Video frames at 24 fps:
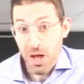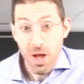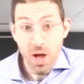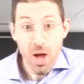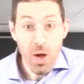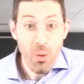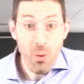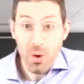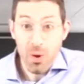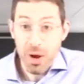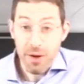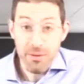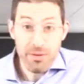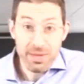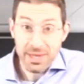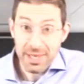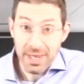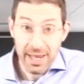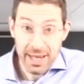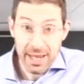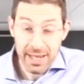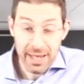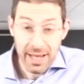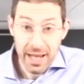whatever's going
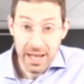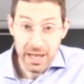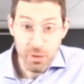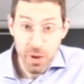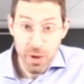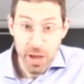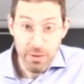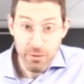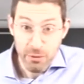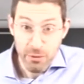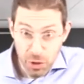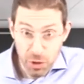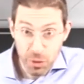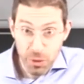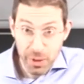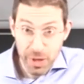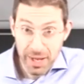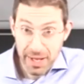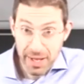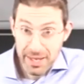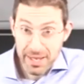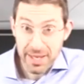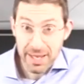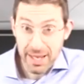to get in the way of doing
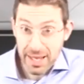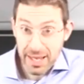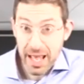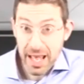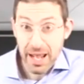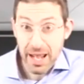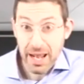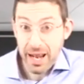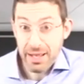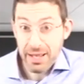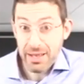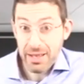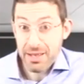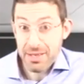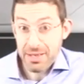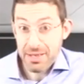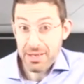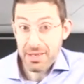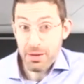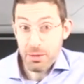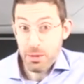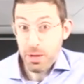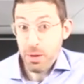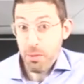is going to get is
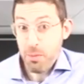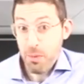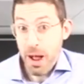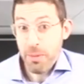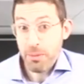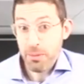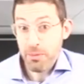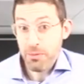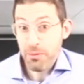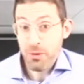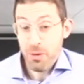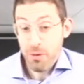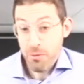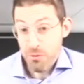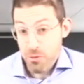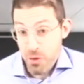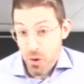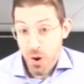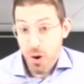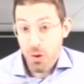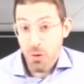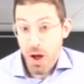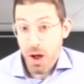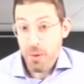going to be a problem.
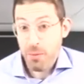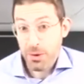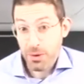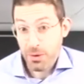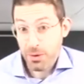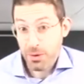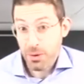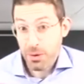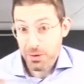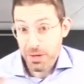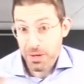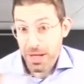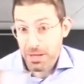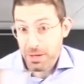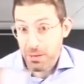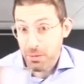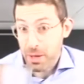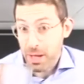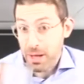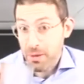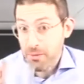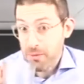Noah Weinberg told that to me.